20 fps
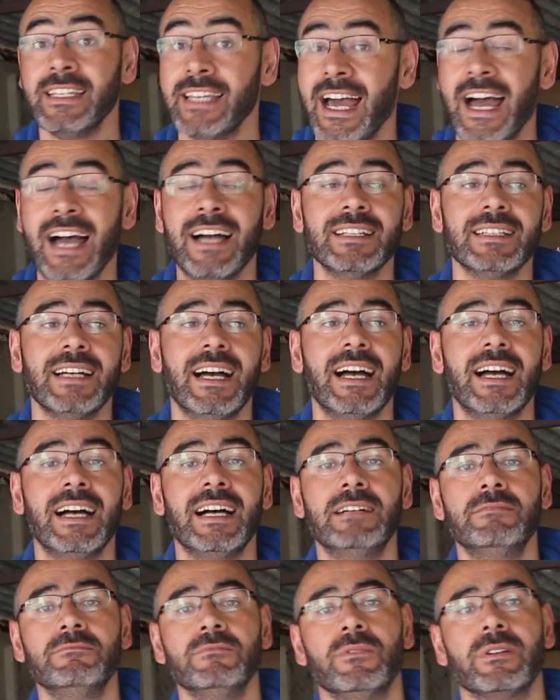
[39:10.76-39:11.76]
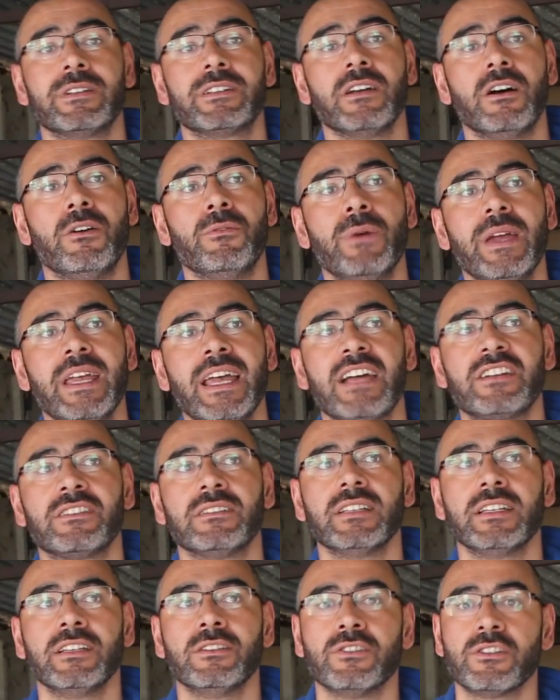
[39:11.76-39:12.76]
Yeah, so we
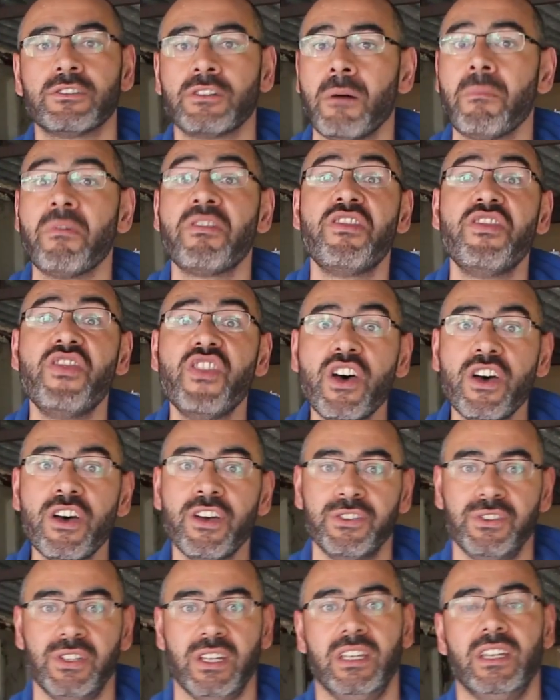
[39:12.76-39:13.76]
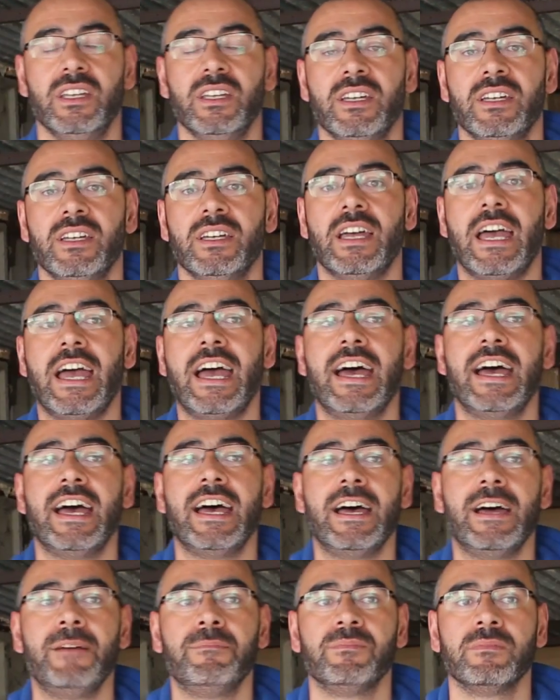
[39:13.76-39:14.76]
actually on the top 30.
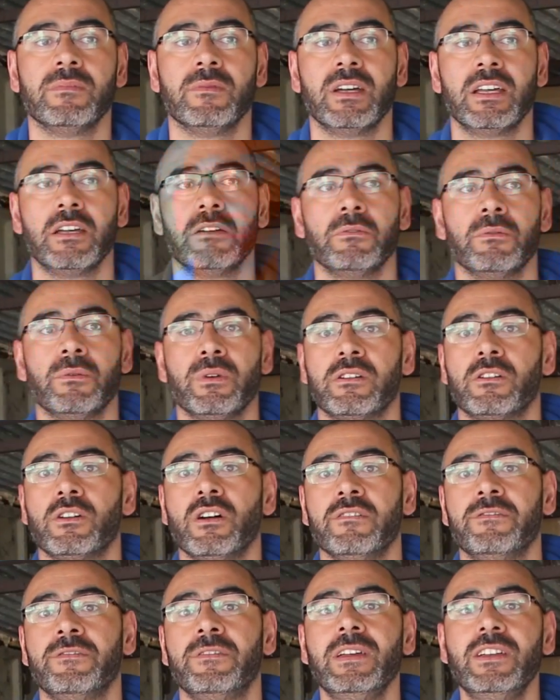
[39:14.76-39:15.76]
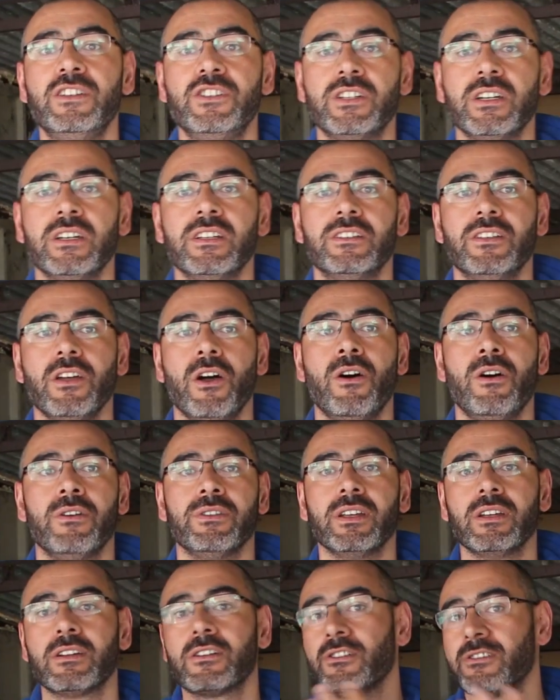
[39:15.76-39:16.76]
We got featured
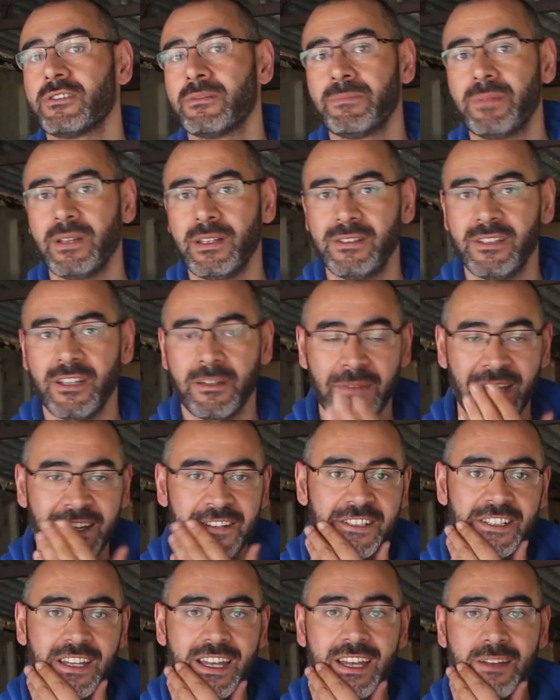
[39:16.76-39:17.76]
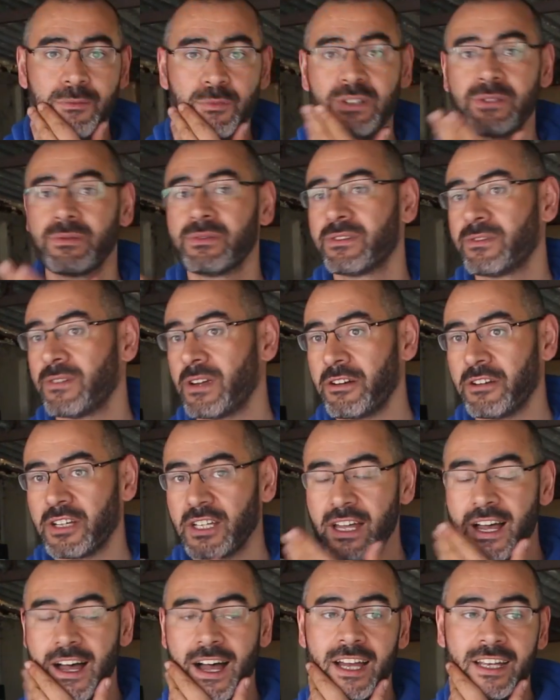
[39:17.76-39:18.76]
on the Custom PC magazine, which was very
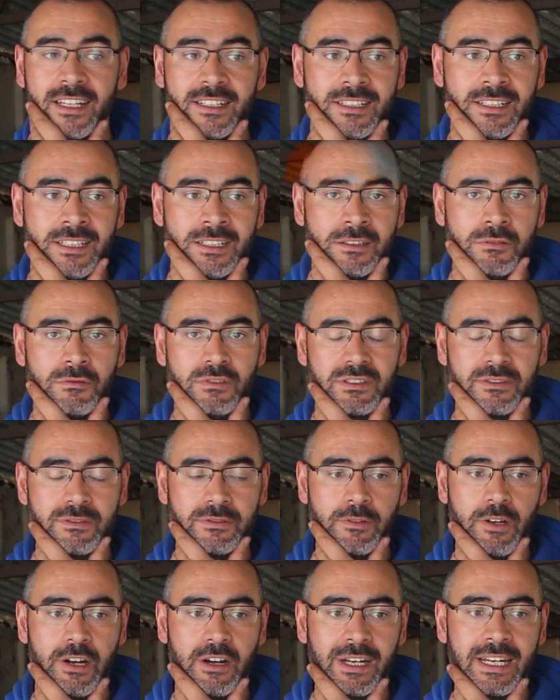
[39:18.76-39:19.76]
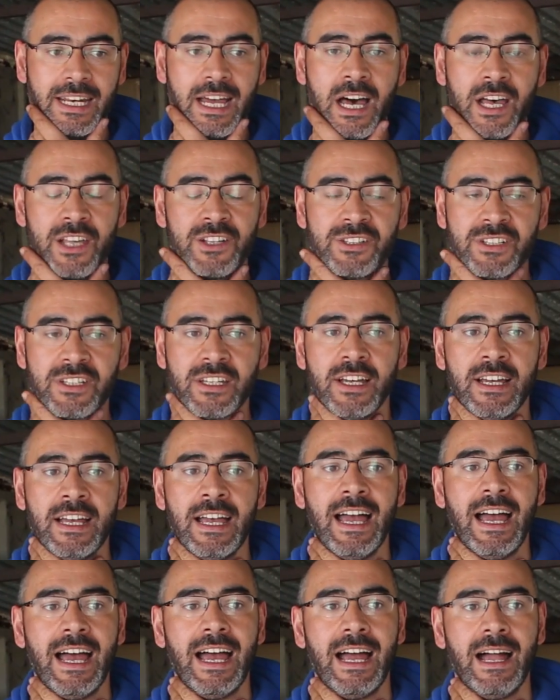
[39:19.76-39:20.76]
kind, which was very nice,
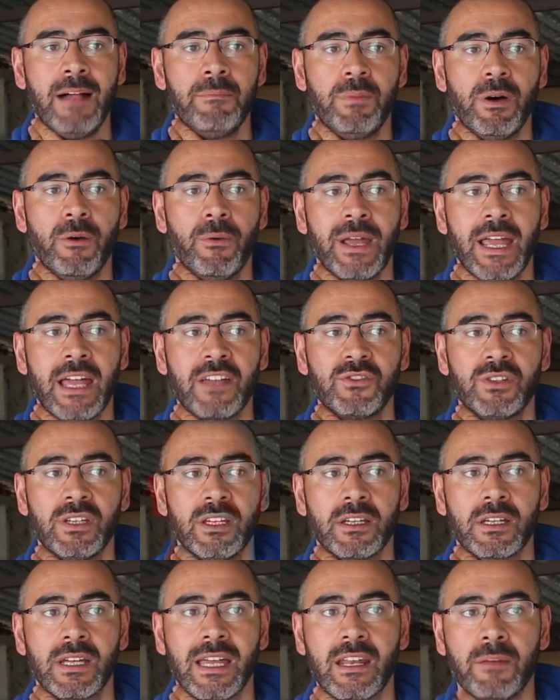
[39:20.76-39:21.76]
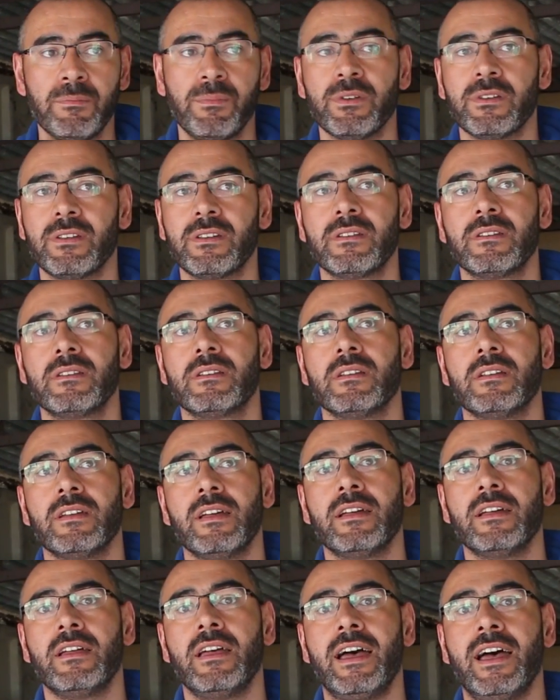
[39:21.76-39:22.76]
but we had to kind of put
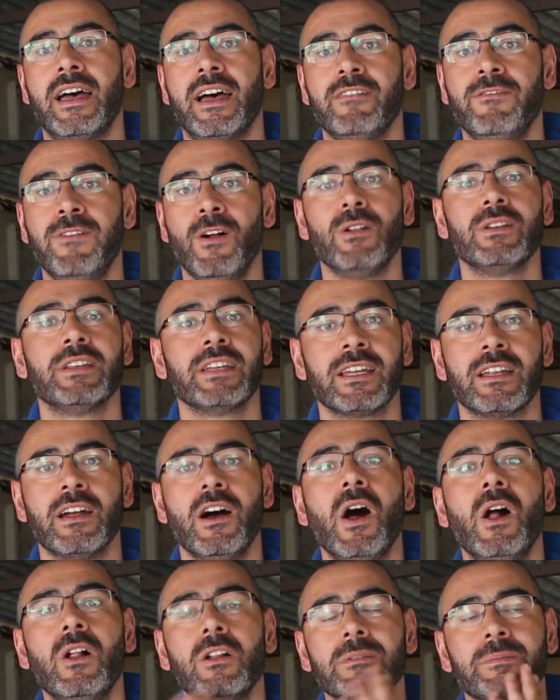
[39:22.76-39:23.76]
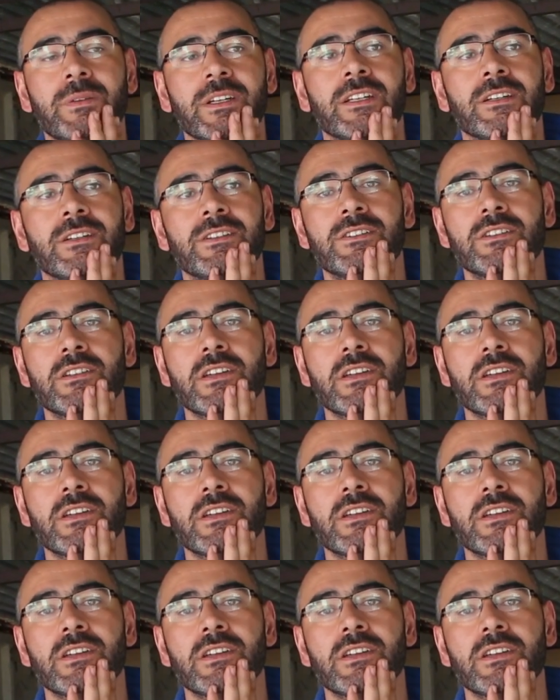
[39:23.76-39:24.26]
folding a hold because